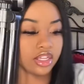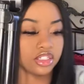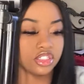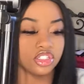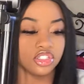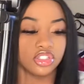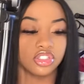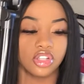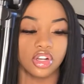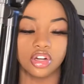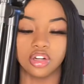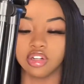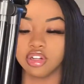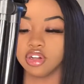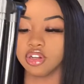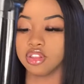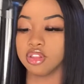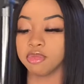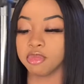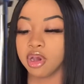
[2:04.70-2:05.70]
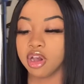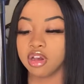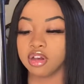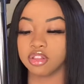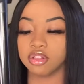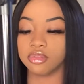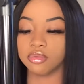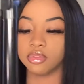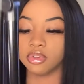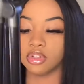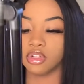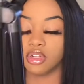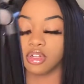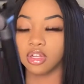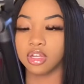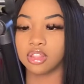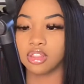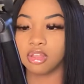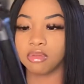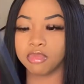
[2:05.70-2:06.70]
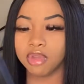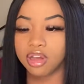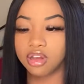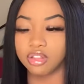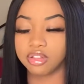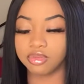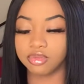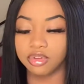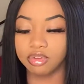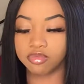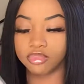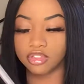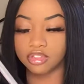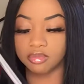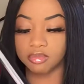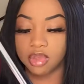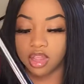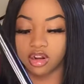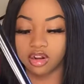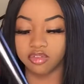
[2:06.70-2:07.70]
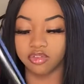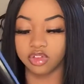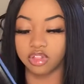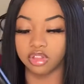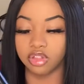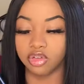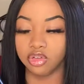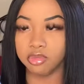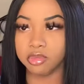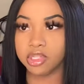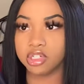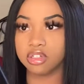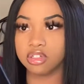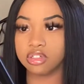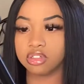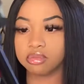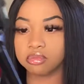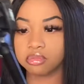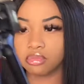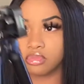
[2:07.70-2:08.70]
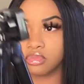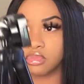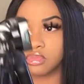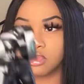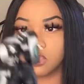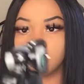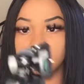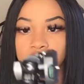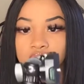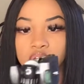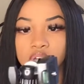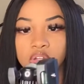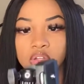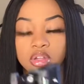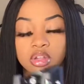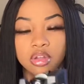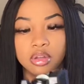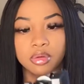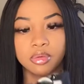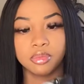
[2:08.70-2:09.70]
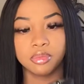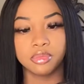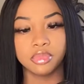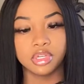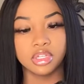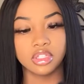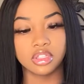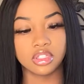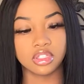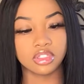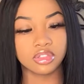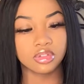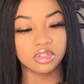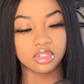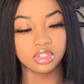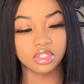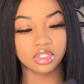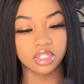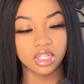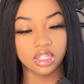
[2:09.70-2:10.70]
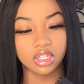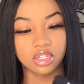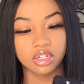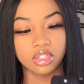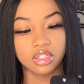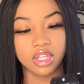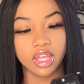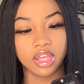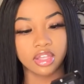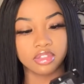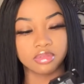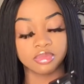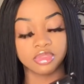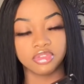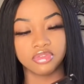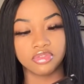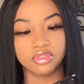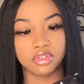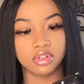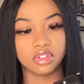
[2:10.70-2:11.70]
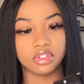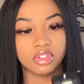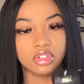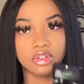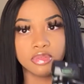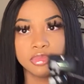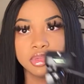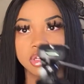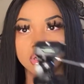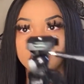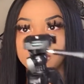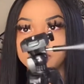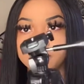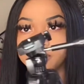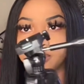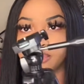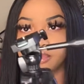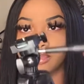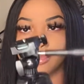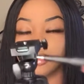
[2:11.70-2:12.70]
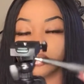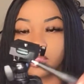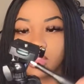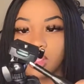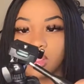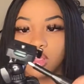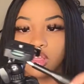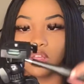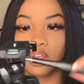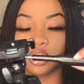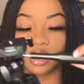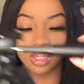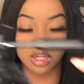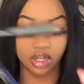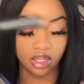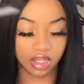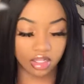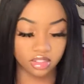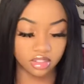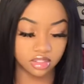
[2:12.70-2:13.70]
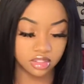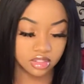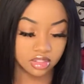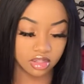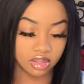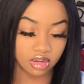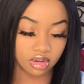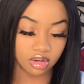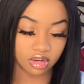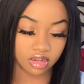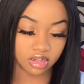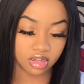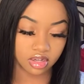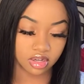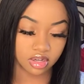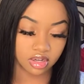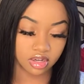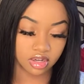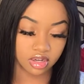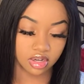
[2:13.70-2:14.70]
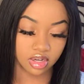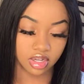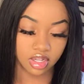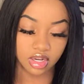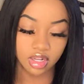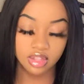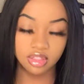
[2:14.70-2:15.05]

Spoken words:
sturdier than my other one. I think my other one was made of aluminum, but this one looks like it'll last me for a little minute. And it has this thing on here, and I